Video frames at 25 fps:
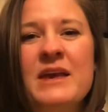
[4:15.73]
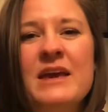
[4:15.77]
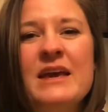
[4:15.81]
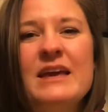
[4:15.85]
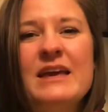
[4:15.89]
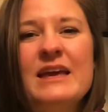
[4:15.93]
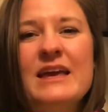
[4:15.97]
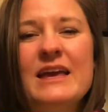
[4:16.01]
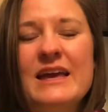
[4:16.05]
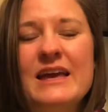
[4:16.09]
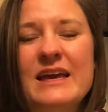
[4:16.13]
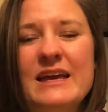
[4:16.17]

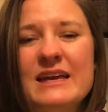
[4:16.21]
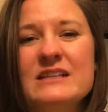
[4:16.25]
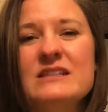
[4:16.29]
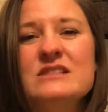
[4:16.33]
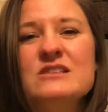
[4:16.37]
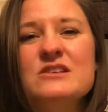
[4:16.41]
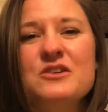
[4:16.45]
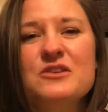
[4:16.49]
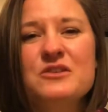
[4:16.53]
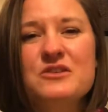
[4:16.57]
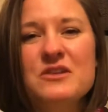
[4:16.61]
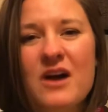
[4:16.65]

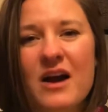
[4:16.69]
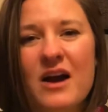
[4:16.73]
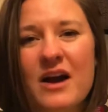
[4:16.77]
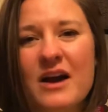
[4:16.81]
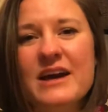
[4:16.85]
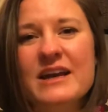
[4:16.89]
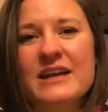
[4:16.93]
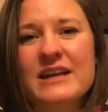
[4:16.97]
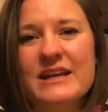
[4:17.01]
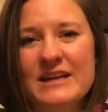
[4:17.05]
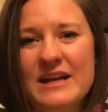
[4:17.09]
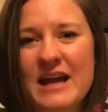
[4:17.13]
kids are not
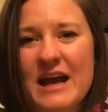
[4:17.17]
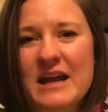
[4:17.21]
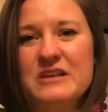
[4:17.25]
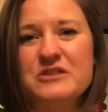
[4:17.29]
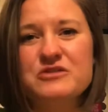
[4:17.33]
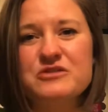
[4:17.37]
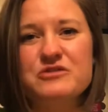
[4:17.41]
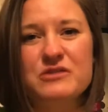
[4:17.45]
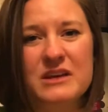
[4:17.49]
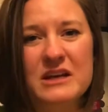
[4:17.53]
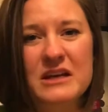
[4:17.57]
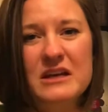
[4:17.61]
going to
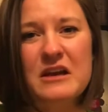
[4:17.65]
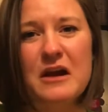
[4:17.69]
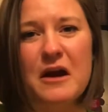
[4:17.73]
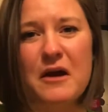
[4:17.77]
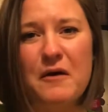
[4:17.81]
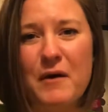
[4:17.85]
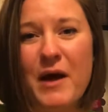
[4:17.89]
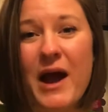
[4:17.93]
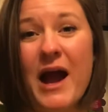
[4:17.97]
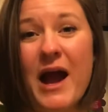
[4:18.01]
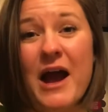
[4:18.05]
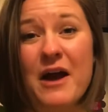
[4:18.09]
naturally
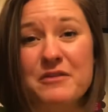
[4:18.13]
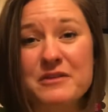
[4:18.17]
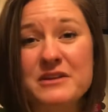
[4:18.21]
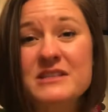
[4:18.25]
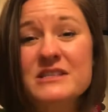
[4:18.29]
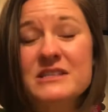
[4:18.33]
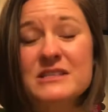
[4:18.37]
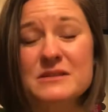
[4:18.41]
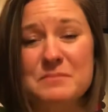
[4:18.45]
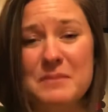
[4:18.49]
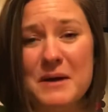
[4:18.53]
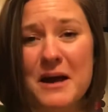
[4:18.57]
know how to
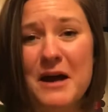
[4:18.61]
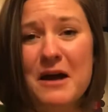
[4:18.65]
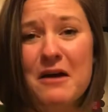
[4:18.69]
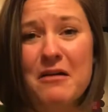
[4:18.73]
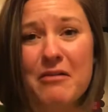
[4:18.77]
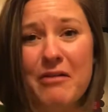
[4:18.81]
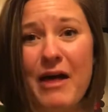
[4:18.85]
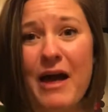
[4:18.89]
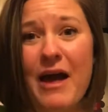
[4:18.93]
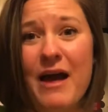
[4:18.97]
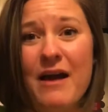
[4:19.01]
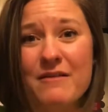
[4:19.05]

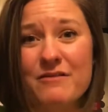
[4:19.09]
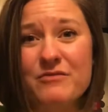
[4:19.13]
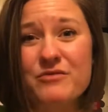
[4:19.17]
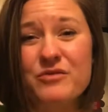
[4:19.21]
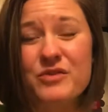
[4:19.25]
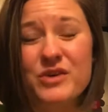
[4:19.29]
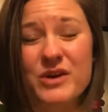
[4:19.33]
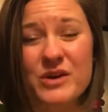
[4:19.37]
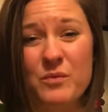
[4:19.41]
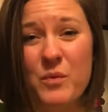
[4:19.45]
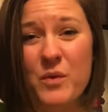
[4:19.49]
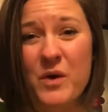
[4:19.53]
spell
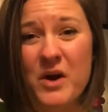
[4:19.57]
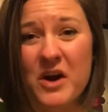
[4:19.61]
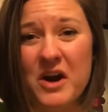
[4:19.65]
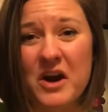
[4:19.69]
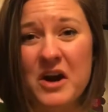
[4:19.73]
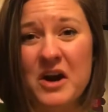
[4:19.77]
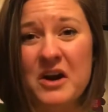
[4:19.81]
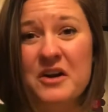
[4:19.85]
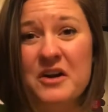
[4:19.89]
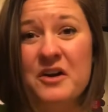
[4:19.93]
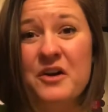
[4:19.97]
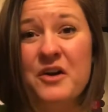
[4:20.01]
every
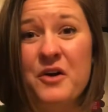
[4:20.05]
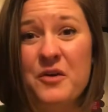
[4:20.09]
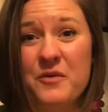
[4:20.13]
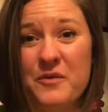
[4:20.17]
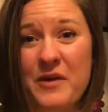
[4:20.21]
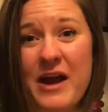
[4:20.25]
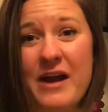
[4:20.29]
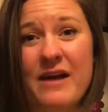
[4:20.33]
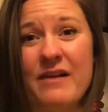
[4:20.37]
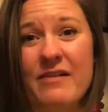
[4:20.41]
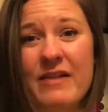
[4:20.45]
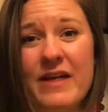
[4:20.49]
word
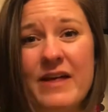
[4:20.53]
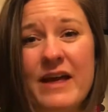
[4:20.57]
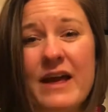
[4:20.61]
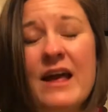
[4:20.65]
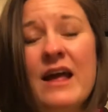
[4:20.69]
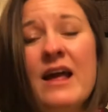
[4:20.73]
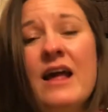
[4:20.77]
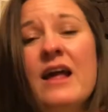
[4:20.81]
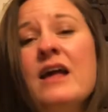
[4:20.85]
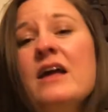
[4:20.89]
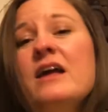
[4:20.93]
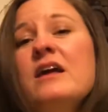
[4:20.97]
correctly.
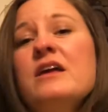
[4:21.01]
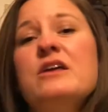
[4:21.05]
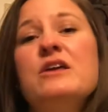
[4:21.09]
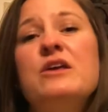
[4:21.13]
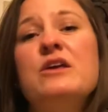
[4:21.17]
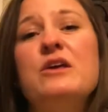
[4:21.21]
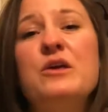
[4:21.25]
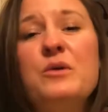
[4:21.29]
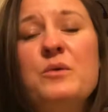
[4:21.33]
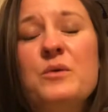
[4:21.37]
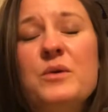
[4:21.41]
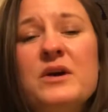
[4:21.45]

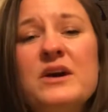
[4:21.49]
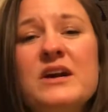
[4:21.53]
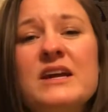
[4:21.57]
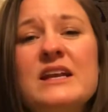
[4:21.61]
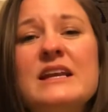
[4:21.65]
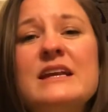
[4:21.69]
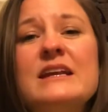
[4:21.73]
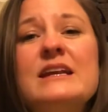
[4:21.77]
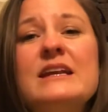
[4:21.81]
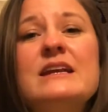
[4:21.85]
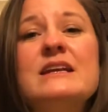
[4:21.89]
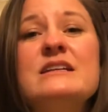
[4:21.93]
You are going
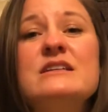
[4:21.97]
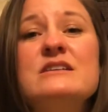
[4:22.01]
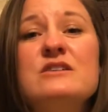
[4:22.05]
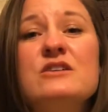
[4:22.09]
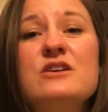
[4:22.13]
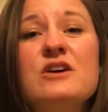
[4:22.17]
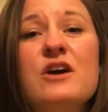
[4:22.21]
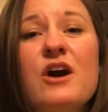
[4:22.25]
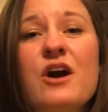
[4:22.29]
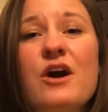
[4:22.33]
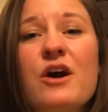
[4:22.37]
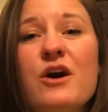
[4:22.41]
to need to
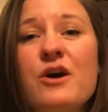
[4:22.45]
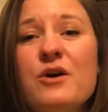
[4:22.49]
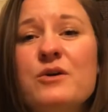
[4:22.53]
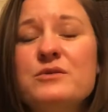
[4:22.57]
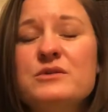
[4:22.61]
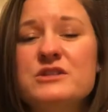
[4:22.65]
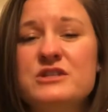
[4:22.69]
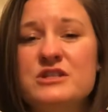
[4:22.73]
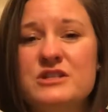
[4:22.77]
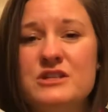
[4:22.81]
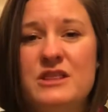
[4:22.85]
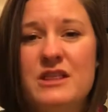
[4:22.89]

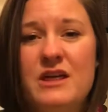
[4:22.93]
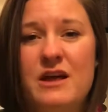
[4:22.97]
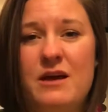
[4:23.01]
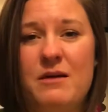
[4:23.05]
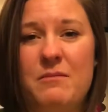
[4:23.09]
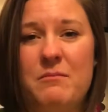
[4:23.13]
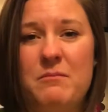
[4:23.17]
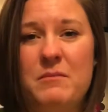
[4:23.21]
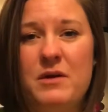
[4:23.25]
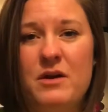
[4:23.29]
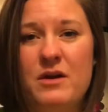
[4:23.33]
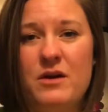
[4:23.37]
coach
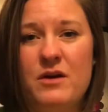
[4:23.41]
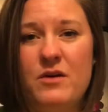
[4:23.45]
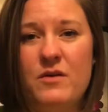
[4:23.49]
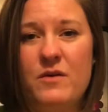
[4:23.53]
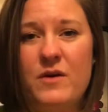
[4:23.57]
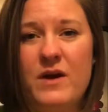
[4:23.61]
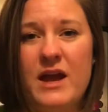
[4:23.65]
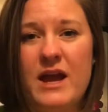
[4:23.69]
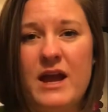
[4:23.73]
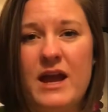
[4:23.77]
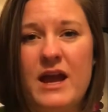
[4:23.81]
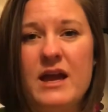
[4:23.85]
them,
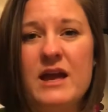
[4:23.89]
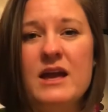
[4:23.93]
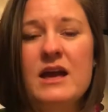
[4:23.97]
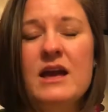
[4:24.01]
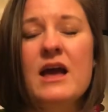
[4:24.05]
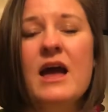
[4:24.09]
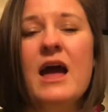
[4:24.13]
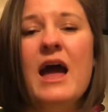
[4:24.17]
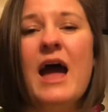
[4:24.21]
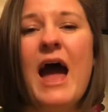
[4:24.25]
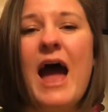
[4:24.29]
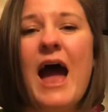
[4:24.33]
okay?
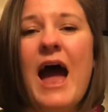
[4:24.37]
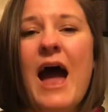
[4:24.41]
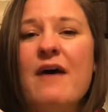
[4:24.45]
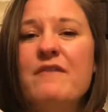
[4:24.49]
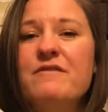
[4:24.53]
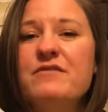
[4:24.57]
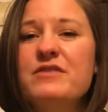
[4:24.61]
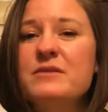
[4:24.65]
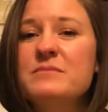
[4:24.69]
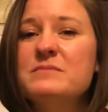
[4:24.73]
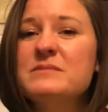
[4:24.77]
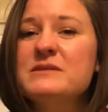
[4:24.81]

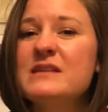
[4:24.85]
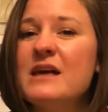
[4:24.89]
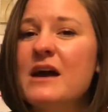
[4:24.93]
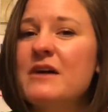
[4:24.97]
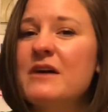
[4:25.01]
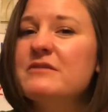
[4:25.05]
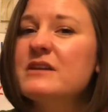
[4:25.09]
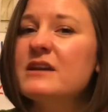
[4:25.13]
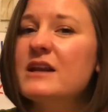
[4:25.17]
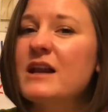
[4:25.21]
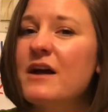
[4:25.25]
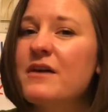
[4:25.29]
Have them
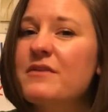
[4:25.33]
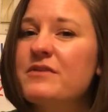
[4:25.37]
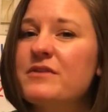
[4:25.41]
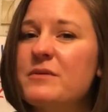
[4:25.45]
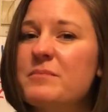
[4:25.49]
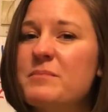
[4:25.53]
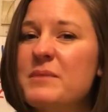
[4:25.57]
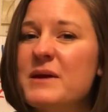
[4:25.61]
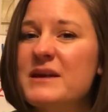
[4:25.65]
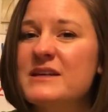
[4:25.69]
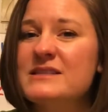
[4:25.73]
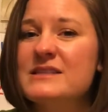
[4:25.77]
sound it out the
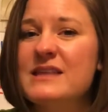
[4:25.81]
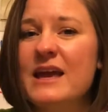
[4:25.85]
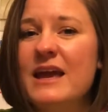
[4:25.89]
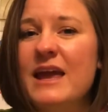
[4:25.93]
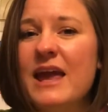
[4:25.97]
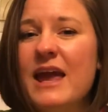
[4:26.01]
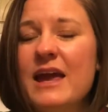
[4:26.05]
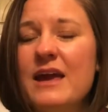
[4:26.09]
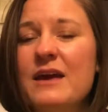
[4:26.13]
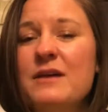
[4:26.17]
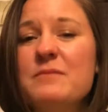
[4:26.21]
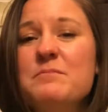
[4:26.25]
best they
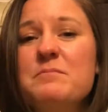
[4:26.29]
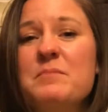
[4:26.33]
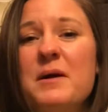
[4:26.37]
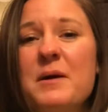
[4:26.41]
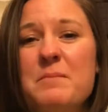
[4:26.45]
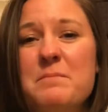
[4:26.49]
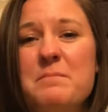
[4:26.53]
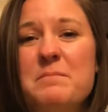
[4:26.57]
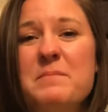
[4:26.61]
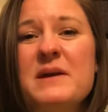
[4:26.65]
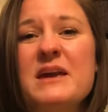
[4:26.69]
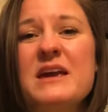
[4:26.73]
can,
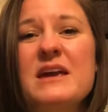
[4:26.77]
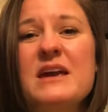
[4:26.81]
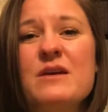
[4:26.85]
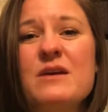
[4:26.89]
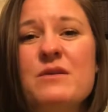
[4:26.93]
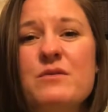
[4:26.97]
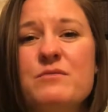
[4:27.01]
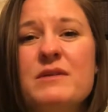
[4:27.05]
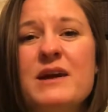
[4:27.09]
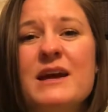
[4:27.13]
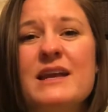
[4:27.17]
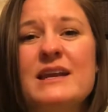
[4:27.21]
but be
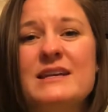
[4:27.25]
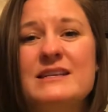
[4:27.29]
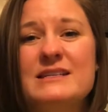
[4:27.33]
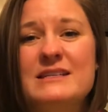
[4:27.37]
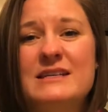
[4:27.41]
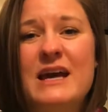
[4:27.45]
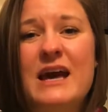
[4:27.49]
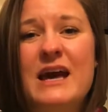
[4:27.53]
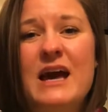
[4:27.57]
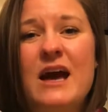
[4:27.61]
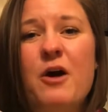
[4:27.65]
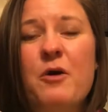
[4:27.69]
ready to
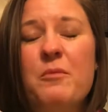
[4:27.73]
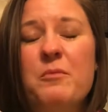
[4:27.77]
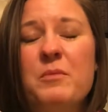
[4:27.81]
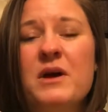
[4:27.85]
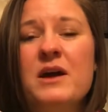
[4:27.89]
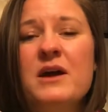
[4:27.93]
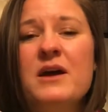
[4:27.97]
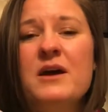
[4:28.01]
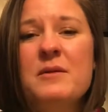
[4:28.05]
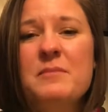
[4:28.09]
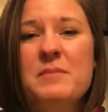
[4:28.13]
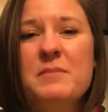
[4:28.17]
help
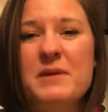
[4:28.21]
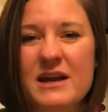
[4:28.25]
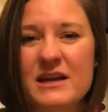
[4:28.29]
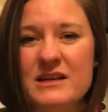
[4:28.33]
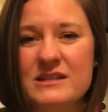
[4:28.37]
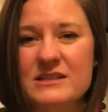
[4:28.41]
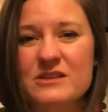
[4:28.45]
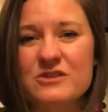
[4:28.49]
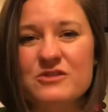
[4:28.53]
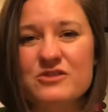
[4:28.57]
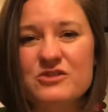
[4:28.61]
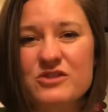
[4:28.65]

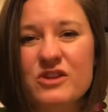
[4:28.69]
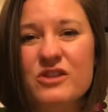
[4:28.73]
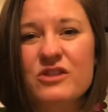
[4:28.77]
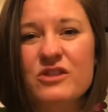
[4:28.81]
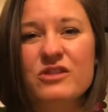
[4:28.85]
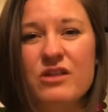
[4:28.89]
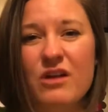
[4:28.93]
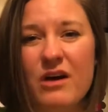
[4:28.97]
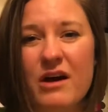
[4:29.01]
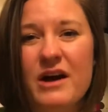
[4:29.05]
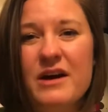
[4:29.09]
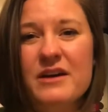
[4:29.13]
because there's a
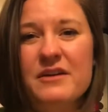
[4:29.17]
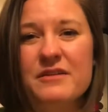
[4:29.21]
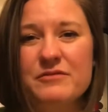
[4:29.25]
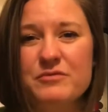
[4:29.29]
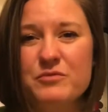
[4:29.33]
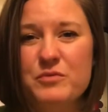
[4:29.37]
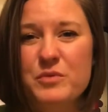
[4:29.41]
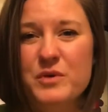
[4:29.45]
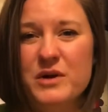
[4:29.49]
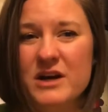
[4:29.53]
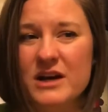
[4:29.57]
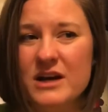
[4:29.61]
lot of
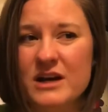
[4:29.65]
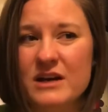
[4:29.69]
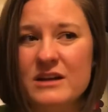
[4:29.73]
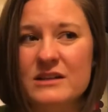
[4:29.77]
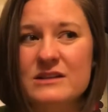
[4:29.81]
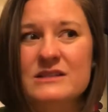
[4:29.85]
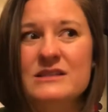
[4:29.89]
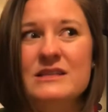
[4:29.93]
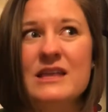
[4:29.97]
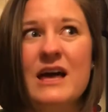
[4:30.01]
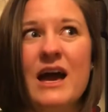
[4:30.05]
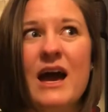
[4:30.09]

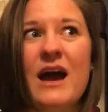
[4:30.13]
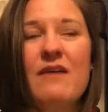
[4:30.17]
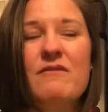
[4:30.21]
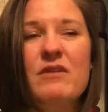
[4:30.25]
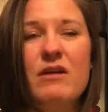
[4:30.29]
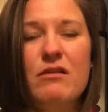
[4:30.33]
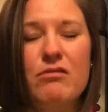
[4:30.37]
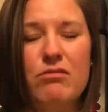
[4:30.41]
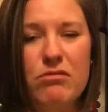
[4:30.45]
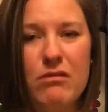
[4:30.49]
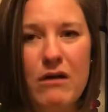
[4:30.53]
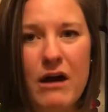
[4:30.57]
words that have a
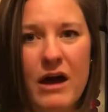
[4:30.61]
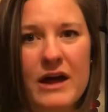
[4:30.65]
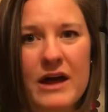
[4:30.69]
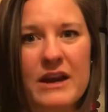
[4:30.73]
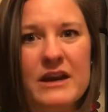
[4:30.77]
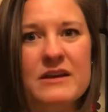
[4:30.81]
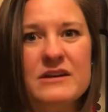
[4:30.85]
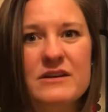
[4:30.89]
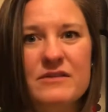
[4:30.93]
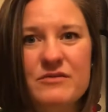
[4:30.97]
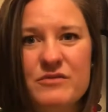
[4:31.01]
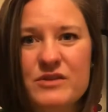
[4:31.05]
lot
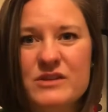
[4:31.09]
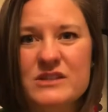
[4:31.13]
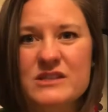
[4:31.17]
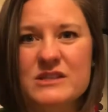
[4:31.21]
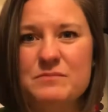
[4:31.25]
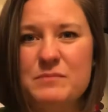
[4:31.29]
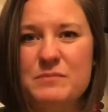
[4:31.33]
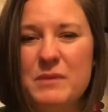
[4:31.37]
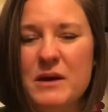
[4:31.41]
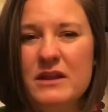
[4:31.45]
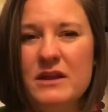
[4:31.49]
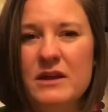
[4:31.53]
of different
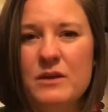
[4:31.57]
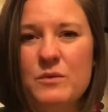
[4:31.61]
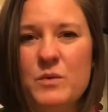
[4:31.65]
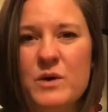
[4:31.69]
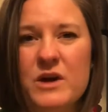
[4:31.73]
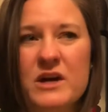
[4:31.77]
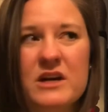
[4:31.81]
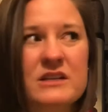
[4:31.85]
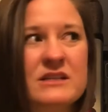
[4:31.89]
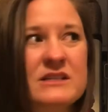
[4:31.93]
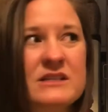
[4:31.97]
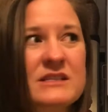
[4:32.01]
spelling
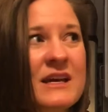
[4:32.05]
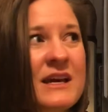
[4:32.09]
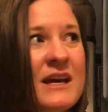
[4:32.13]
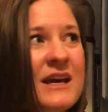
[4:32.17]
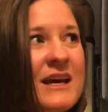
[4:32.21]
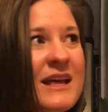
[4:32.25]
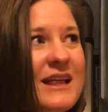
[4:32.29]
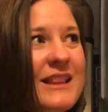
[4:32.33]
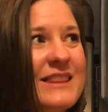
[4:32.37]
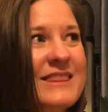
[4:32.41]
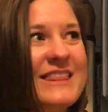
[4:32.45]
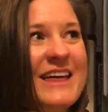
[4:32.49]
words
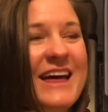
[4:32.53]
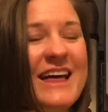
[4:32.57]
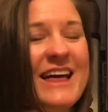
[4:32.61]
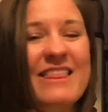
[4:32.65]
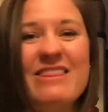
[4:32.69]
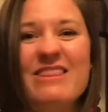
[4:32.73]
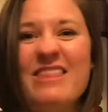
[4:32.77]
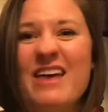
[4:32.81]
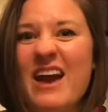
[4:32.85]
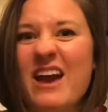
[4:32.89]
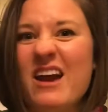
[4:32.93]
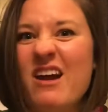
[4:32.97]

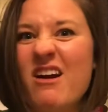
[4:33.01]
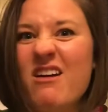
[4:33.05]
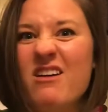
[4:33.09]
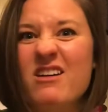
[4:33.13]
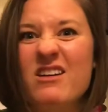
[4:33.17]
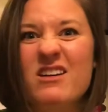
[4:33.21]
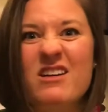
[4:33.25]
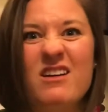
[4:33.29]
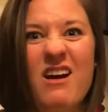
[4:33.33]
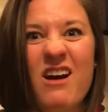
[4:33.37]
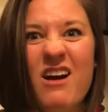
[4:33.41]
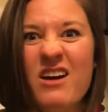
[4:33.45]
that they are
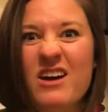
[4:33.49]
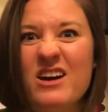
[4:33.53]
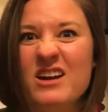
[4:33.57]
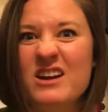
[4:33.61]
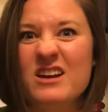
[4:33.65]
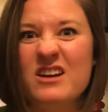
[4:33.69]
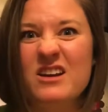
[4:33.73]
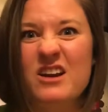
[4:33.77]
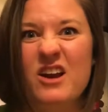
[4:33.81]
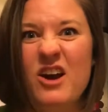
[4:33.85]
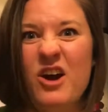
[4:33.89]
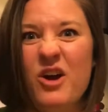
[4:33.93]
not going
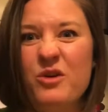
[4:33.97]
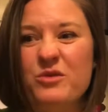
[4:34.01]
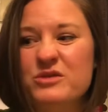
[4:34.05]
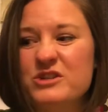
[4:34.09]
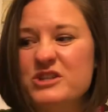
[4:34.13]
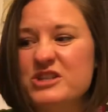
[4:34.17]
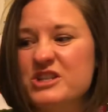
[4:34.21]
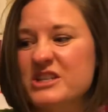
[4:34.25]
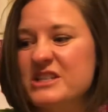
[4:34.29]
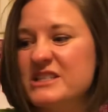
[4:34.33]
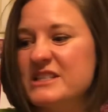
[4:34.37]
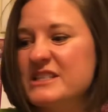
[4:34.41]
to know
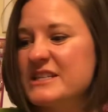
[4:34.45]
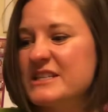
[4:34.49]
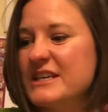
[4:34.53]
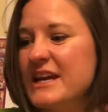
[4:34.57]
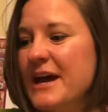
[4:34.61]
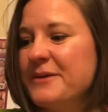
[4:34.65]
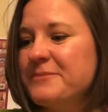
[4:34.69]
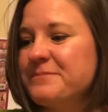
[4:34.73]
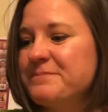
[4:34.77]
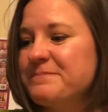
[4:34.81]
just yet.